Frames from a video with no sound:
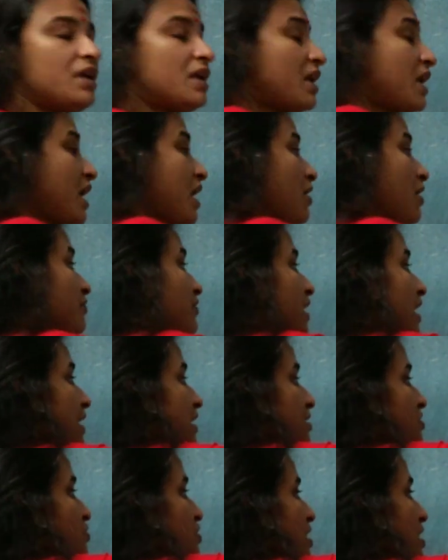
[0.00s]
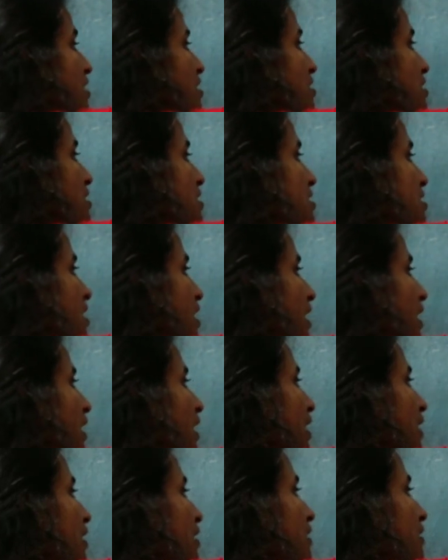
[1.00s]
ray of light changes,
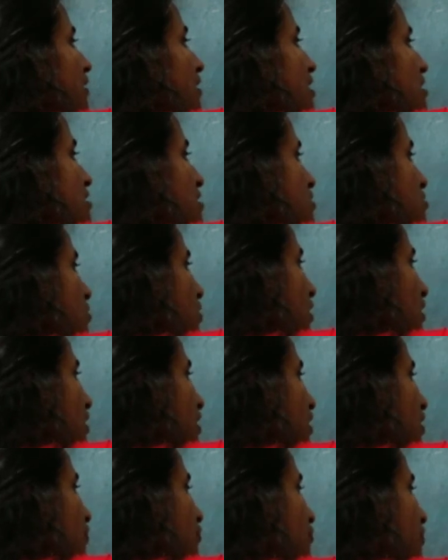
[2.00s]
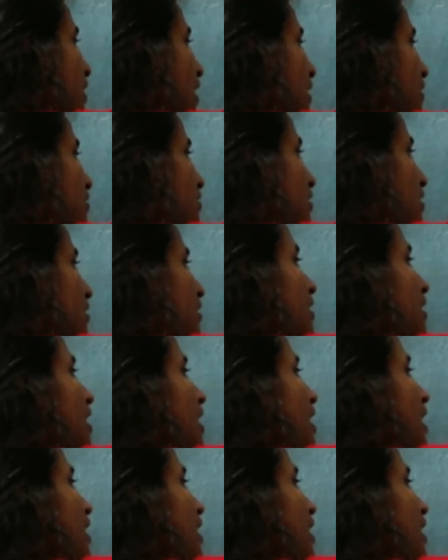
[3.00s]
and this is called the refracted ray,